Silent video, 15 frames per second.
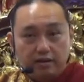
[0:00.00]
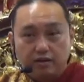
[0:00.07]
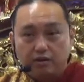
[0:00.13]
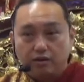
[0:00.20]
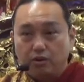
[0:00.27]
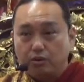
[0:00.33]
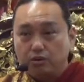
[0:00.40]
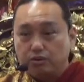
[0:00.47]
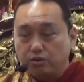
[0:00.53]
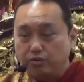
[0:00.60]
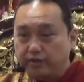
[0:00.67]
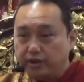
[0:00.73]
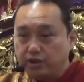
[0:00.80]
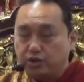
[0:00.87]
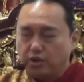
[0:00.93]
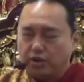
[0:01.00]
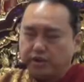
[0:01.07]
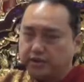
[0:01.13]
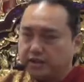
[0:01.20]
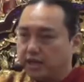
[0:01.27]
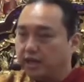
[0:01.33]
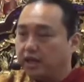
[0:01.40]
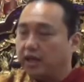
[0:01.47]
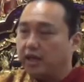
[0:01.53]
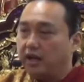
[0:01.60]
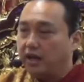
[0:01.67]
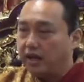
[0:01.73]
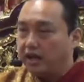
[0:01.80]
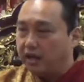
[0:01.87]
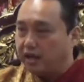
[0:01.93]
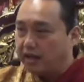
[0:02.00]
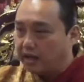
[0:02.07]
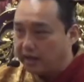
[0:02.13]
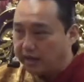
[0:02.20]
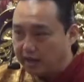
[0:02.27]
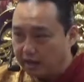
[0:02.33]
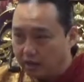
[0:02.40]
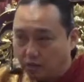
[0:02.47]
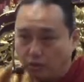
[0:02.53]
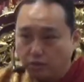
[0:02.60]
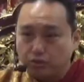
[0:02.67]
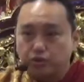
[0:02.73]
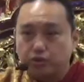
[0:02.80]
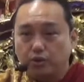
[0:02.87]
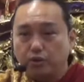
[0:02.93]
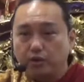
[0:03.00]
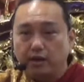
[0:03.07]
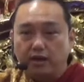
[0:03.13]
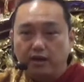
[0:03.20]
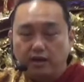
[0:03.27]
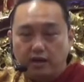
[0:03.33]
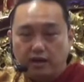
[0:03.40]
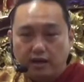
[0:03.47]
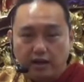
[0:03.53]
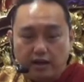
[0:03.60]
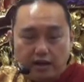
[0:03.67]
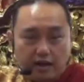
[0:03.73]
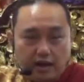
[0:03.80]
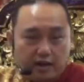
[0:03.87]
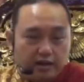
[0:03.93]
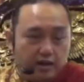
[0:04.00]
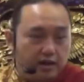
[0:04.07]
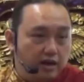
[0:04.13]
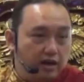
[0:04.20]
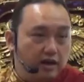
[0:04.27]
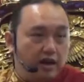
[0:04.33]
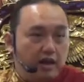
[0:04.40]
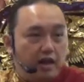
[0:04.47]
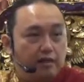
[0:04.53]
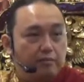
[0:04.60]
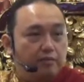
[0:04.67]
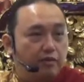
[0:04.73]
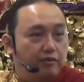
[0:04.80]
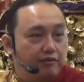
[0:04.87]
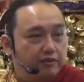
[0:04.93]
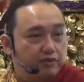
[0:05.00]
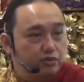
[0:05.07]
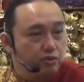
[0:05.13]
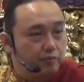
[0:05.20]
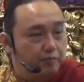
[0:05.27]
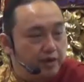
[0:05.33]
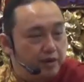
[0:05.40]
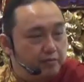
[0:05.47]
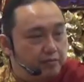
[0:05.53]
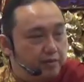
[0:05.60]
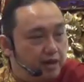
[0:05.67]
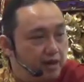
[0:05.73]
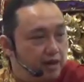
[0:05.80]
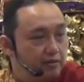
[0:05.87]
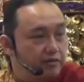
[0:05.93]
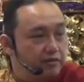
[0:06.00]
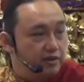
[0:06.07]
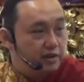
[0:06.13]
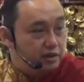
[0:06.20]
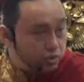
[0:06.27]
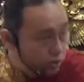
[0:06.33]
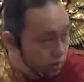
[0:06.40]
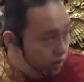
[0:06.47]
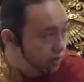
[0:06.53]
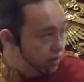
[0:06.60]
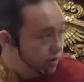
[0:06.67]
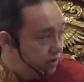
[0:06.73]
Those who rejoice in killing and controlling under the name of a supreme belief is good.